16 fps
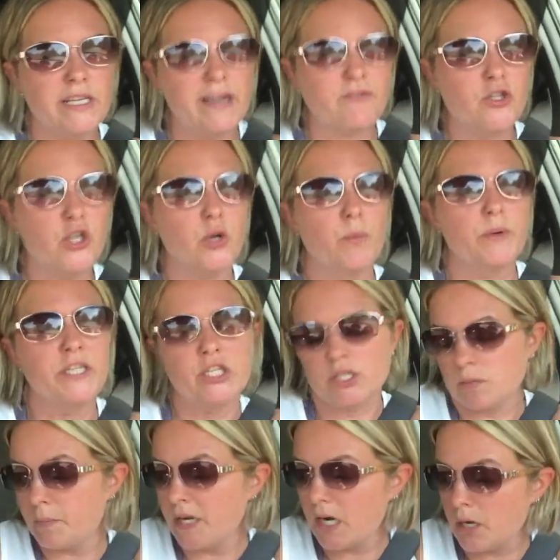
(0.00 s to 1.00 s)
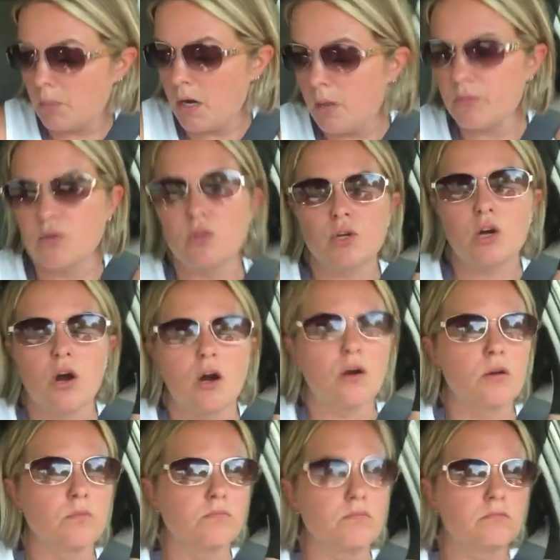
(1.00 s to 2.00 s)
the afternoon we just pick them up through the
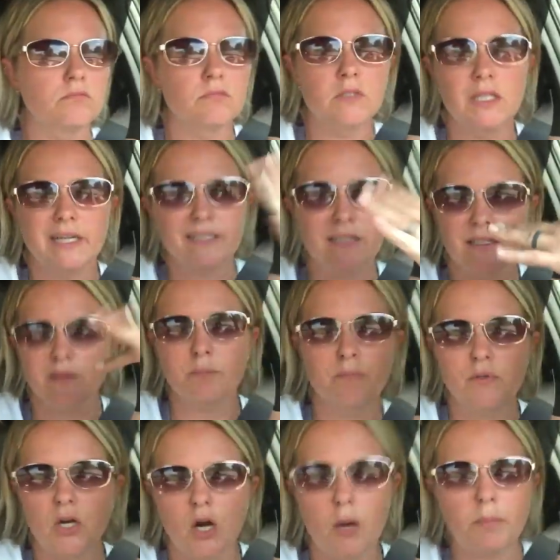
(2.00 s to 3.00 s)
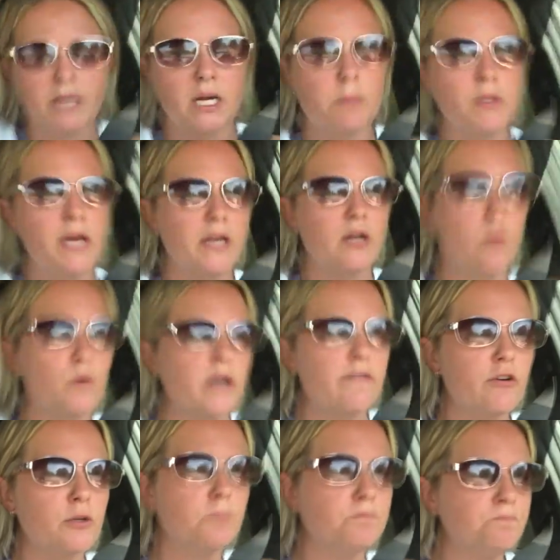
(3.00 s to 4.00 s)
car, like the car pickup line or
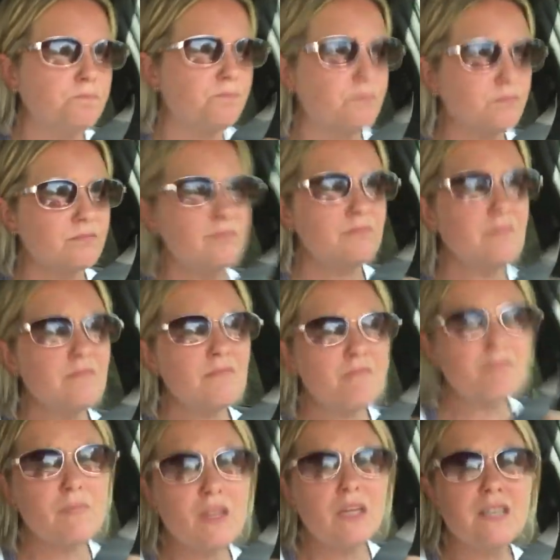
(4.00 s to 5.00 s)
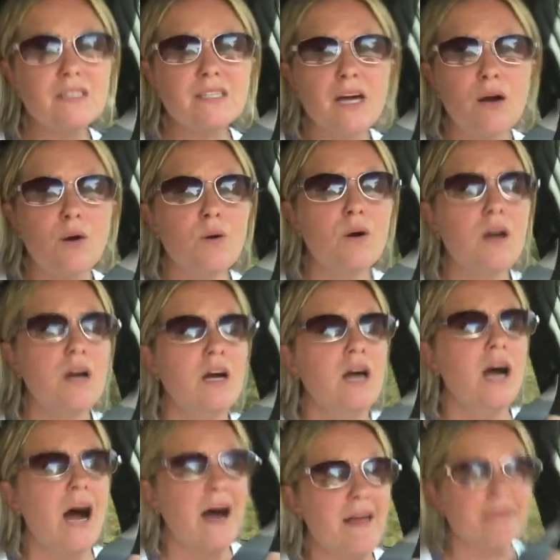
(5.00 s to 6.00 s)
whatever. So
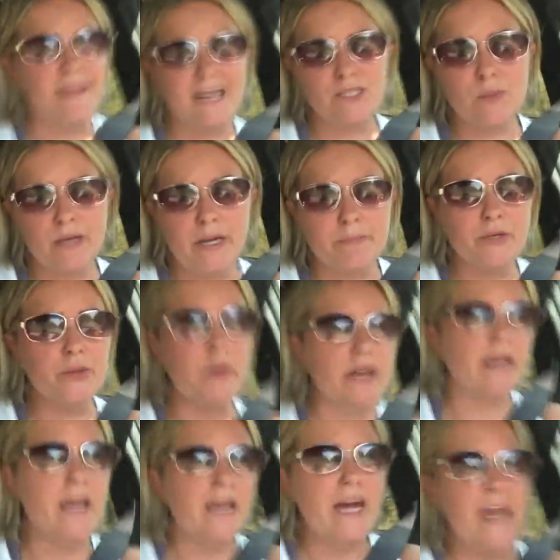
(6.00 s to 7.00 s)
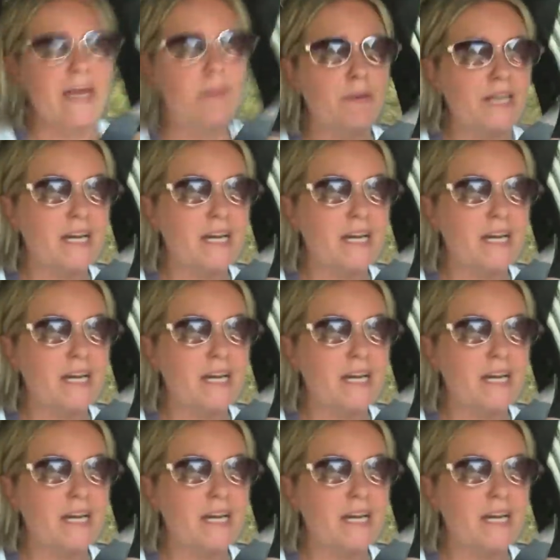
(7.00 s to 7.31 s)
that's what I'm doing. And